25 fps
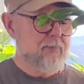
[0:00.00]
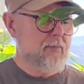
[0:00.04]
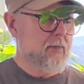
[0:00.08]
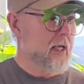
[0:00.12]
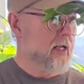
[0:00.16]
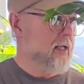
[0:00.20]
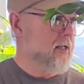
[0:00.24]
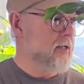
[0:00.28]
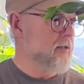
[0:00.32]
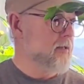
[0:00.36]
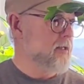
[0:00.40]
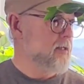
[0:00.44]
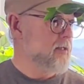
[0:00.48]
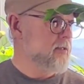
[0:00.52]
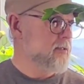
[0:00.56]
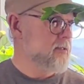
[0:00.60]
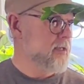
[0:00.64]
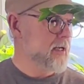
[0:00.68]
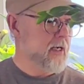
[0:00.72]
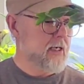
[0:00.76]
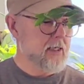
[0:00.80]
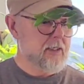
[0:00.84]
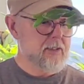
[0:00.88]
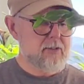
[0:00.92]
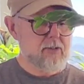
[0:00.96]
And these
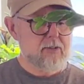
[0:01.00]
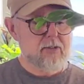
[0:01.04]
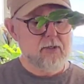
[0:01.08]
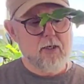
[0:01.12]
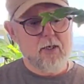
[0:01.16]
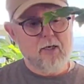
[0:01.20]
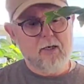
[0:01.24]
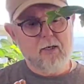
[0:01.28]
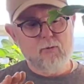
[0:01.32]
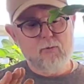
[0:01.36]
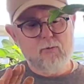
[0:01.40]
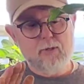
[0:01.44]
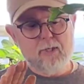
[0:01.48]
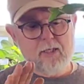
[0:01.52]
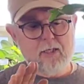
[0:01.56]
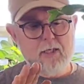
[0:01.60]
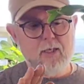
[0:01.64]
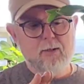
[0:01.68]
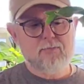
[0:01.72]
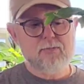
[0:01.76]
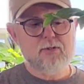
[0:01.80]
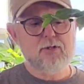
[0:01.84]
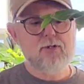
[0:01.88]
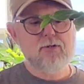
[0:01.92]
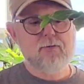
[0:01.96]
guys, when it
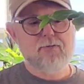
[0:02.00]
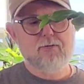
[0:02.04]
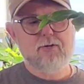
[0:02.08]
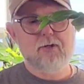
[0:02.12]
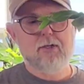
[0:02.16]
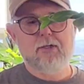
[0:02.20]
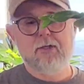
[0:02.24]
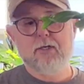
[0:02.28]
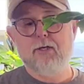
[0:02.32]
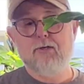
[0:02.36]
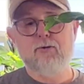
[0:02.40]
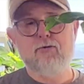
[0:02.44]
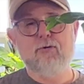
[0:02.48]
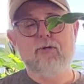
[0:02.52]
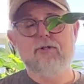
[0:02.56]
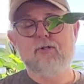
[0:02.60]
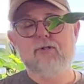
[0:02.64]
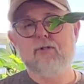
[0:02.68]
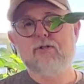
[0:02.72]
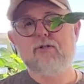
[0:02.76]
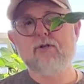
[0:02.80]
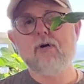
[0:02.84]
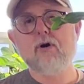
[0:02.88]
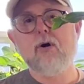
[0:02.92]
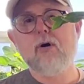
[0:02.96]
comes to philodendrons,
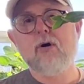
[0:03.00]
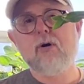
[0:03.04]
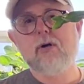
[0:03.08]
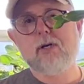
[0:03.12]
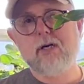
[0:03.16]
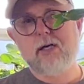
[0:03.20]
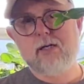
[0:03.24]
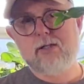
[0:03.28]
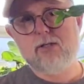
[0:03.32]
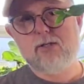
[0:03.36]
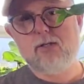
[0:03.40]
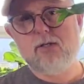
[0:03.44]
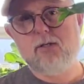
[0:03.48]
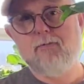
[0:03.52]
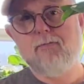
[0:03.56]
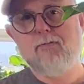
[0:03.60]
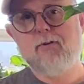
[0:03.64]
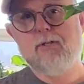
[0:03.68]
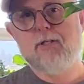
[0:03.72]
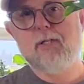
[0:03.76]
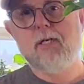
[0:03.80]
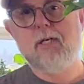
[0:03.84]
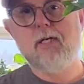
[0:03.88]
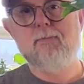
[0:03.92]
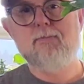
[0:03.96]
there's all kinds of
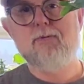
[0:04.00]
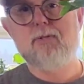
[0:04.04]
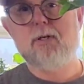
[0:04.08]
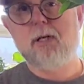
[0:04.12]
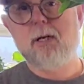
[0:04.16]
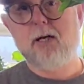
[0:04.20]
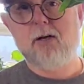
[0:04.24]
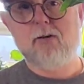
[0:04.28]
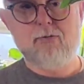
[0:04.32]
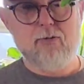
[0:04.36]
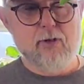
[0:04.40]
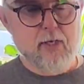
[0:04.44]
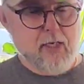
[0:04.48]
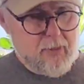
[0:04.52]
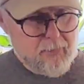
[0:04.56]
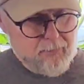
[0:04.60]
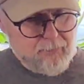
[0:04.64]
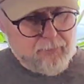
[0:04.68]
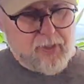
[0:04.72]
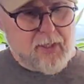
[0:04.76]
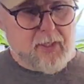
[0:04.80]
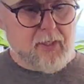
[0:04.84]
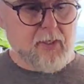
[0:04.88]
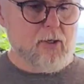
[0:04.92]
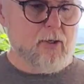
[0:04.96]
different types that have
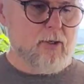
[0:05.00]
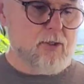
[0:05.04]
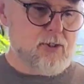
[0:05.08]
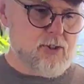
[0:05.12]
bigger and